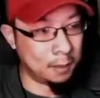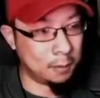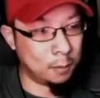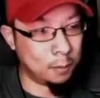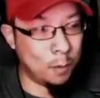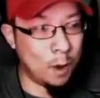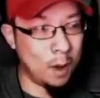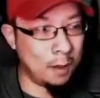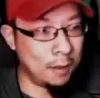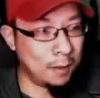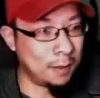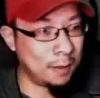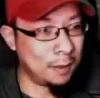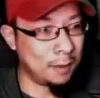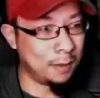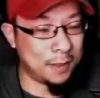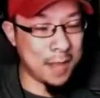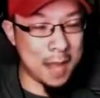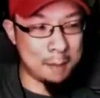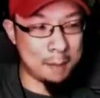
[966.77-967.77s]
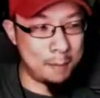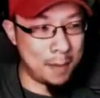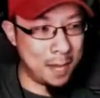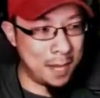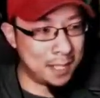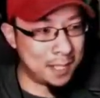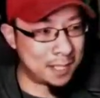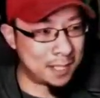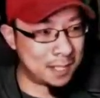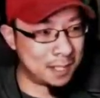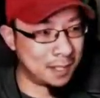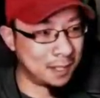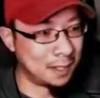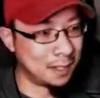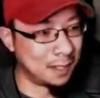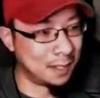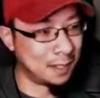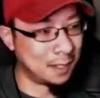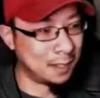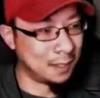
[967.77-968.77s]
What? That missed?
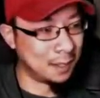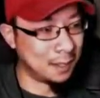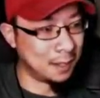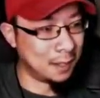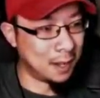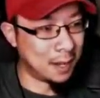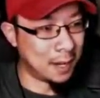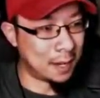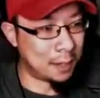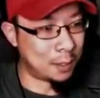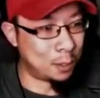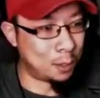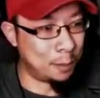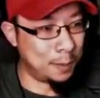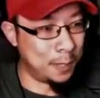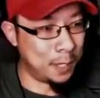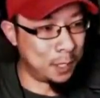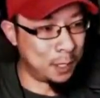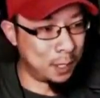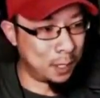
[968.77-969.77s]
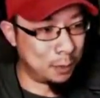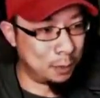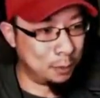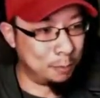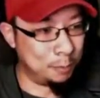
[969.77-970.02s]
Oh, no, it's caught me in a juggle.